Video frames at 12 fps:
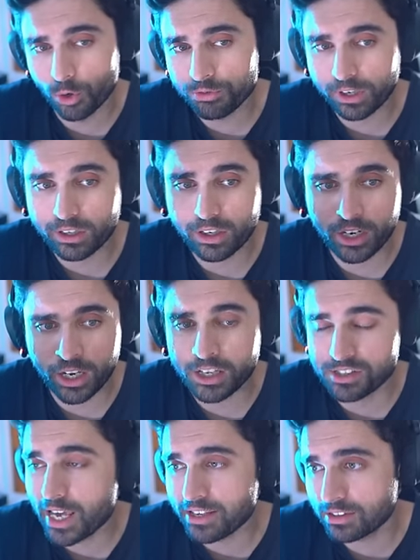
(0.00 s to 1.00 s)
go figure.
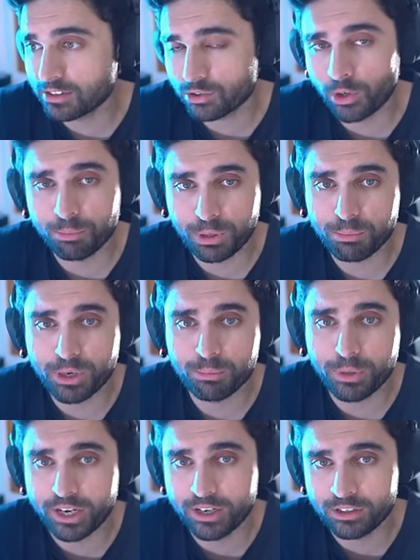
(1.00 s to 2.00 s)
Assassin's Creed being made
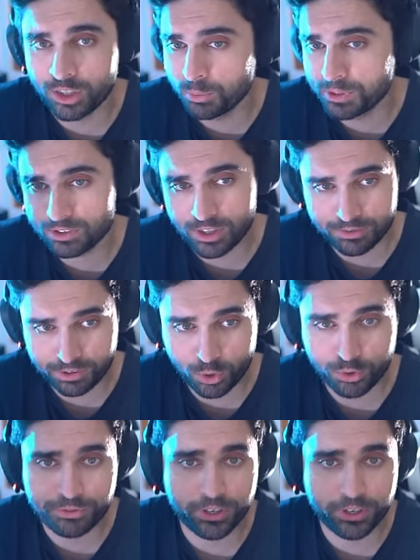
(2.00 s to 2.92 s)
by Ubisoft, go